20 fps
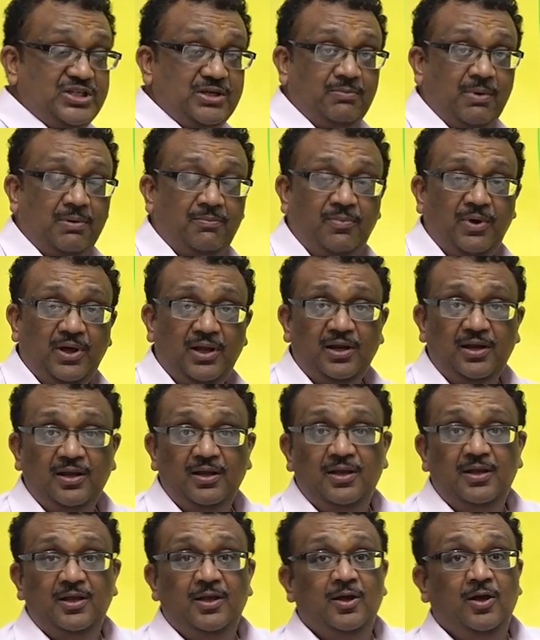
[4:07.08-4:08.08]
remember,
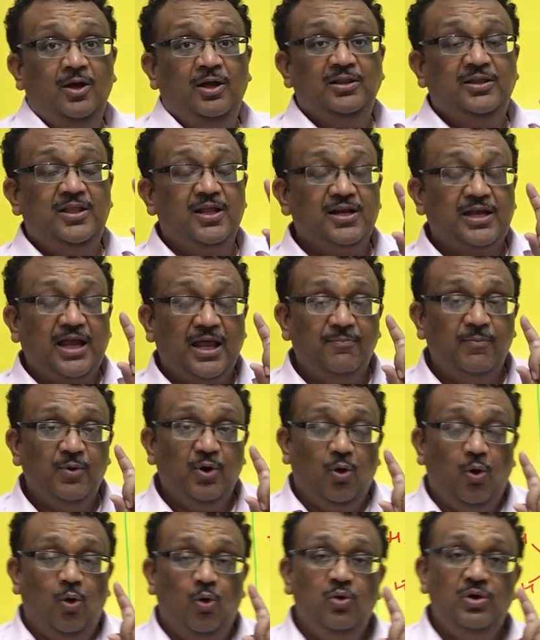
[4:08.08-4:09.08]
there can be
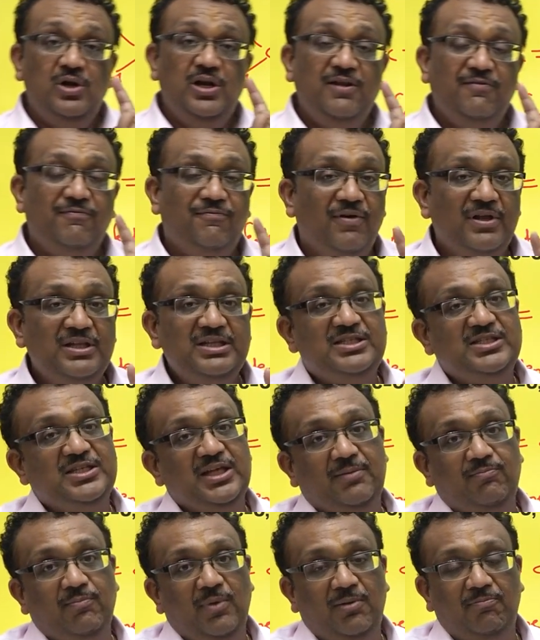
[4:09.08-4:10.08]
only 1
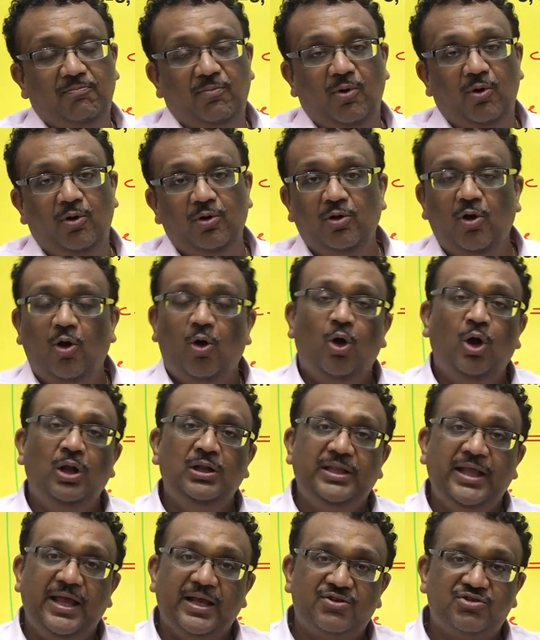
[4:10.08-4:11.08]
sigma bond. All
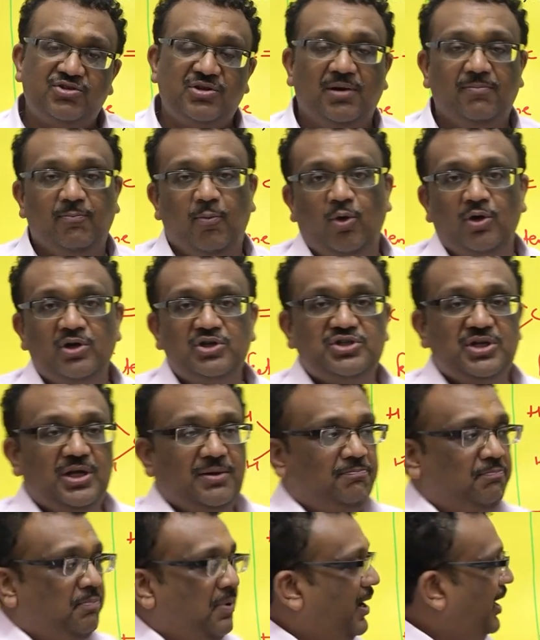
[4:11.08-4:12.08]
the extra bonds are
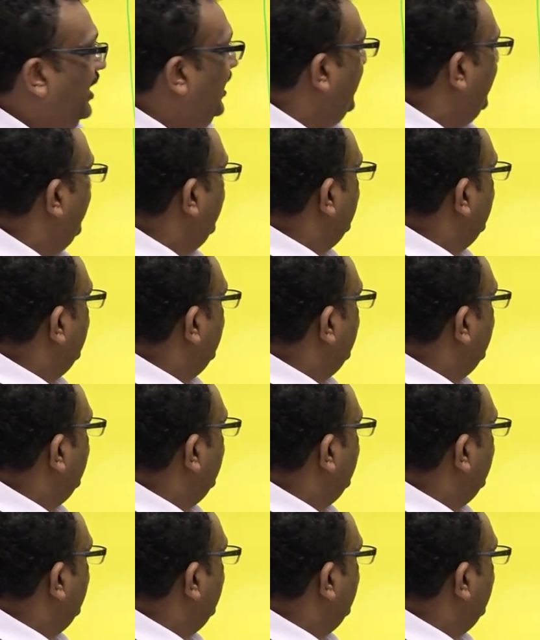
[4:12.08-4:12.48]
pi.